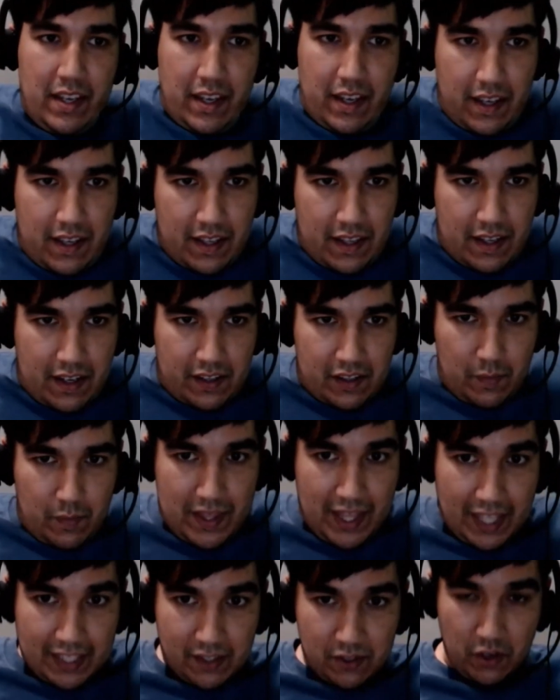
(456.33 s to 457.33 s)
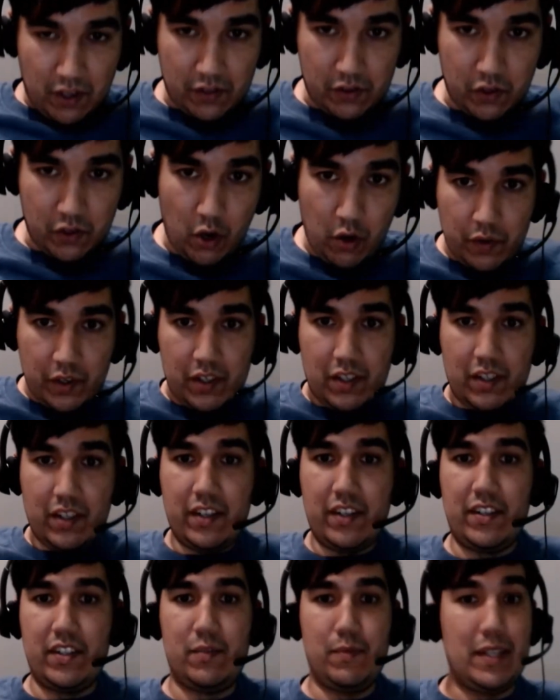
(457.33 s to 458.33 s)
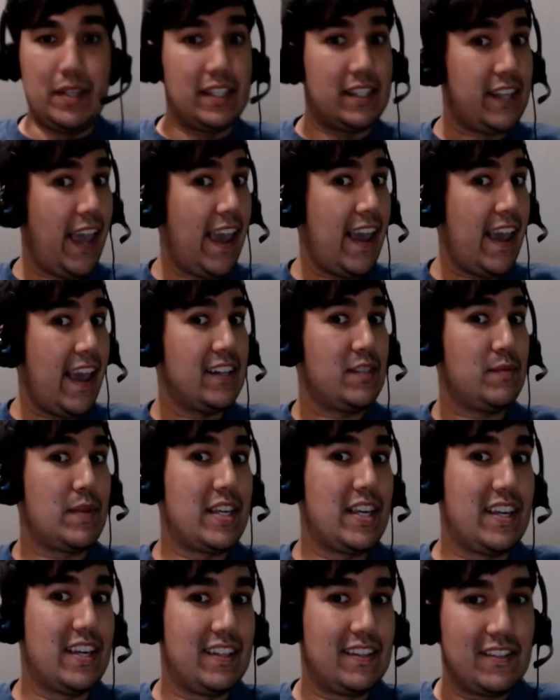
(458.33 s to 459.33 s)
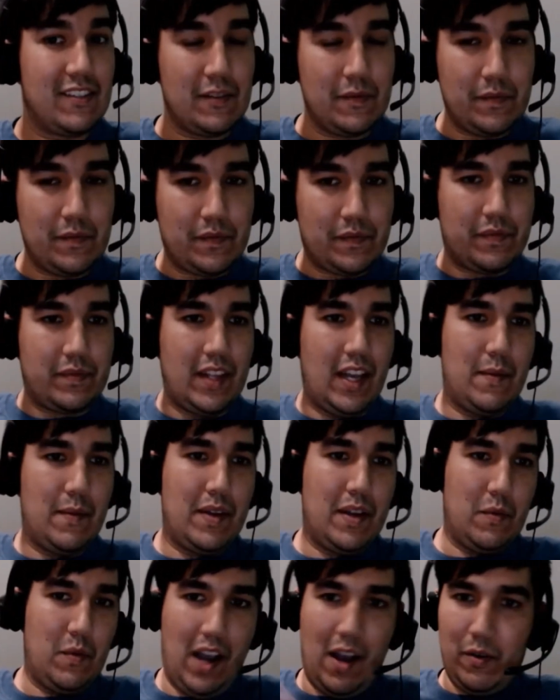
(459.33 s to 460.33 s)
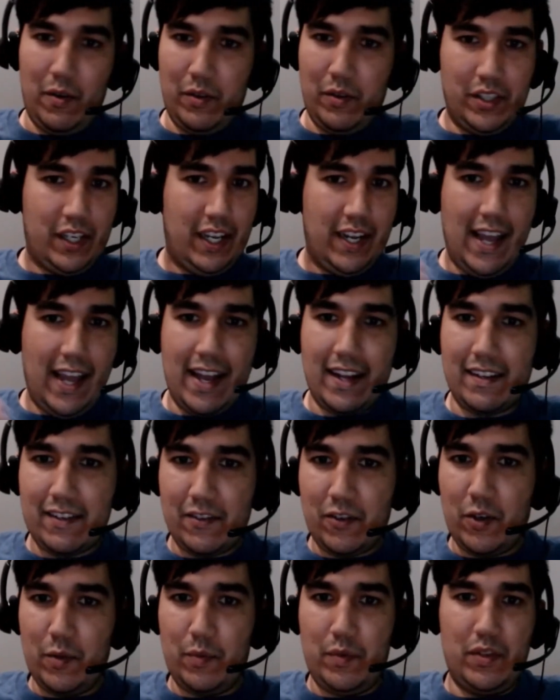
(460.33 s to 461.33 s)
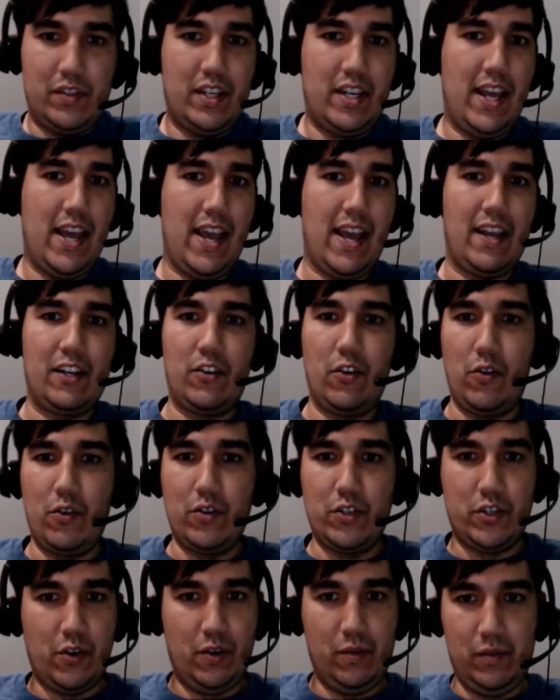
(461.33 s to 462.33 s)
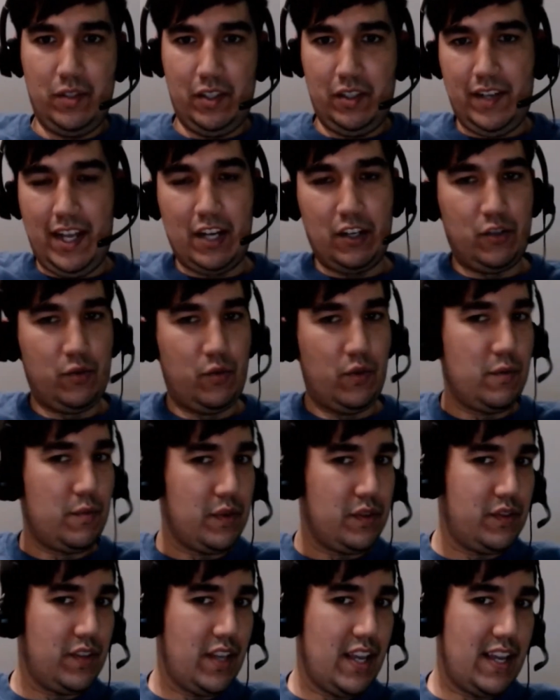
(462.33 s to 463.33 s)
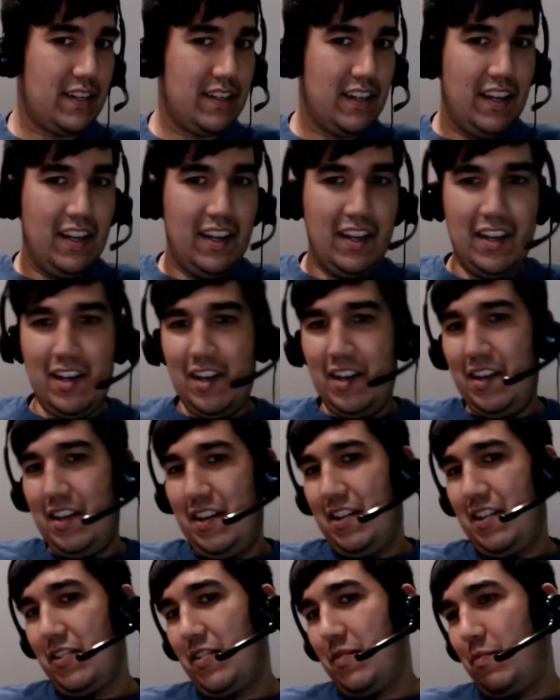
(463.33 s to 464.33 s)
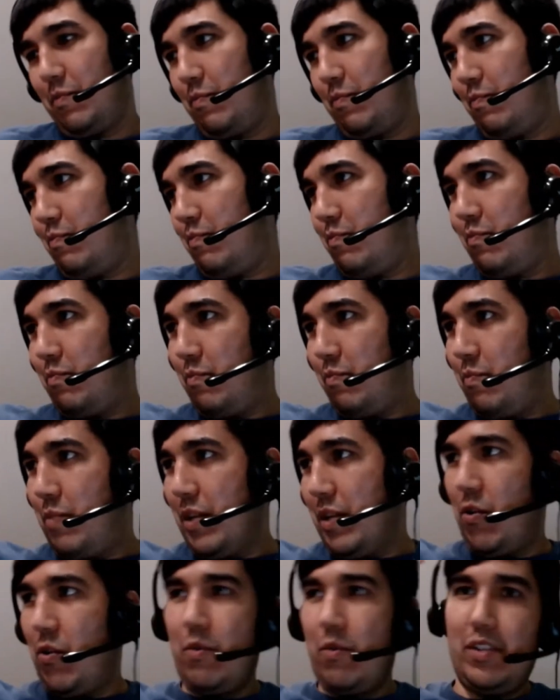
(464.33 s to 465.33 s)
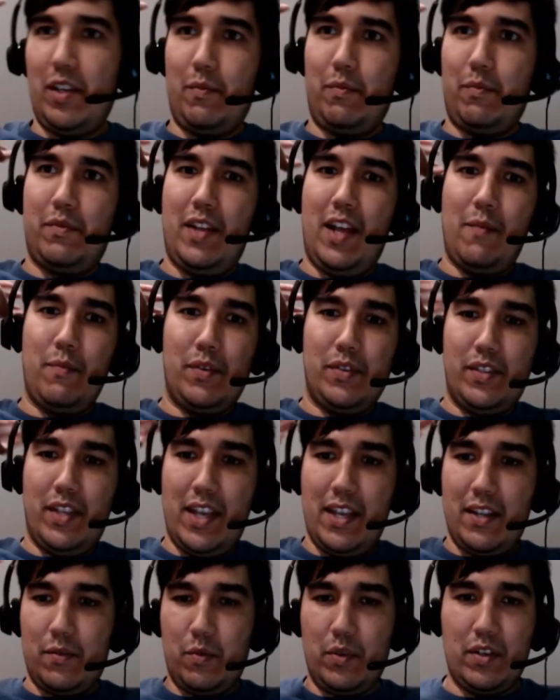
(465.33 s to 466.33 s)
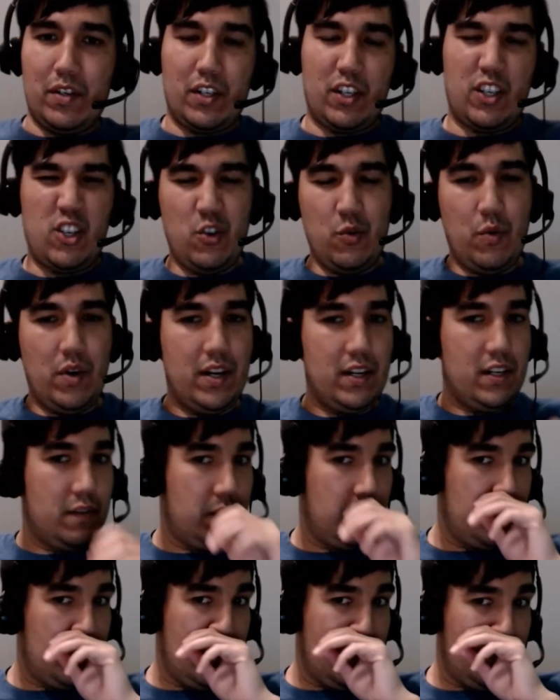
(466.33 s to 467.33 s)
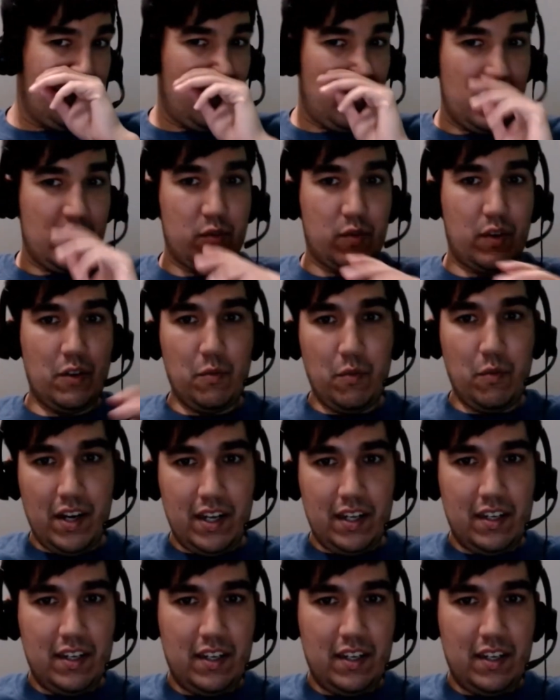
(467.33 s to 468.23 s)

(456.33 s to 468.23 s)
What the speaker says: It doesn't mean it's over. It just means chaos begins. I mean, I was looking at crypto today. Dogecoin was down 20%. Bitcoin was up 10%. We were in Q1 of 2021.